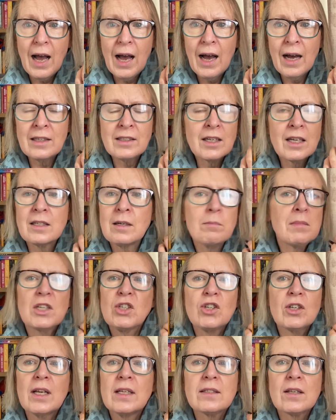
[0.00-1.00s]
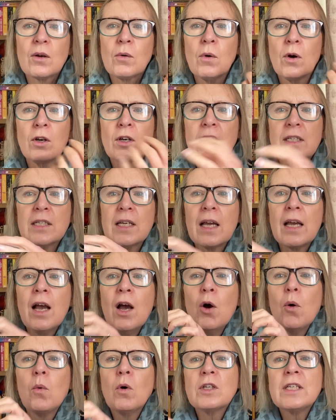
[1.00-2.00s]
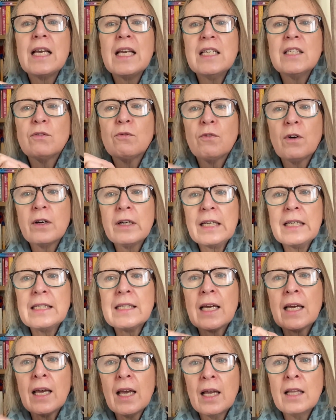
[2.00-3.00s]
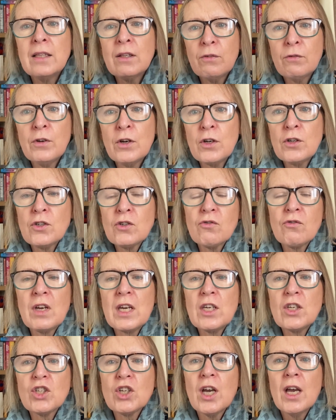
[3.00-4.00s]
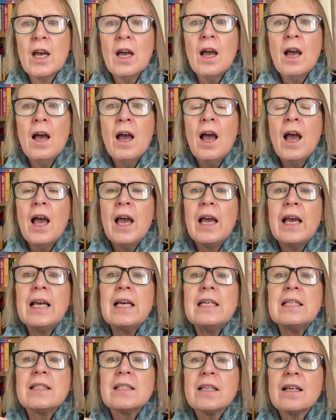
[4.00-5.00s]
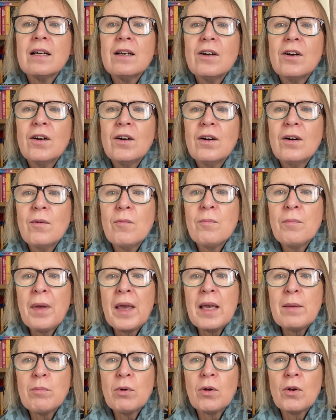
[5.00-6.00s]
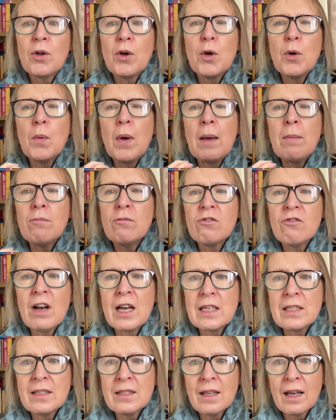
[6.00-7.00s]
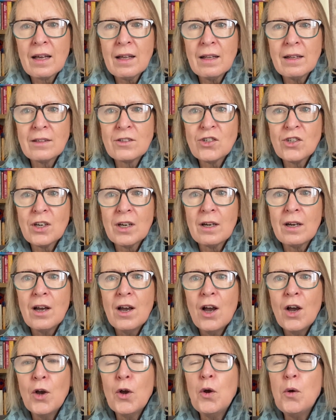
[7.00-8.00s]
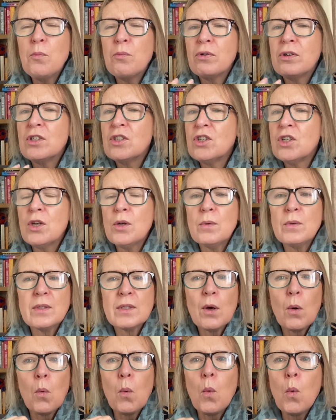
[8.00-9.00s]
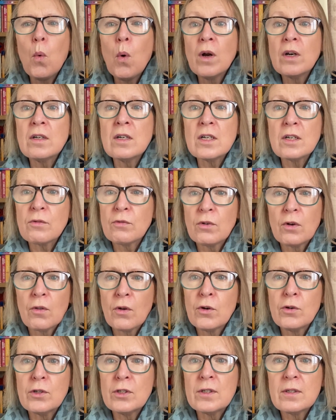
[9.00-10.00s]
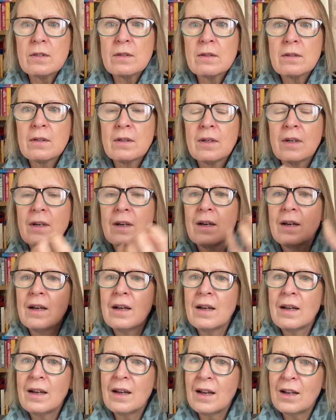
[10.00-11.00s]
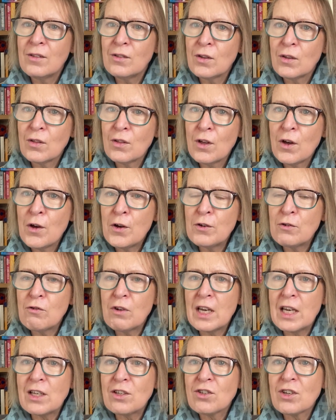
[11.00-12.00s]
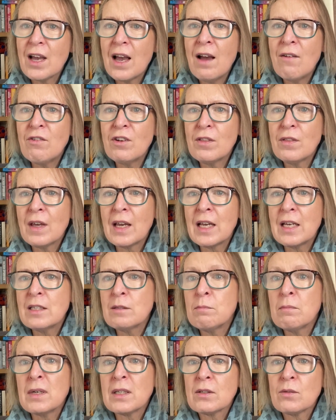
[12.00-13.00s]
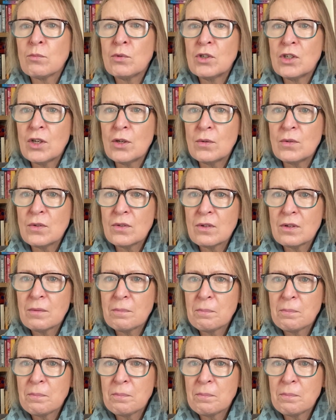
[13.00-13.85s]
and at a much lesser quality. What he's finding in the first reach is people who embrace the culture, who produce wonderful goods. In the third reach, everything is mass produced.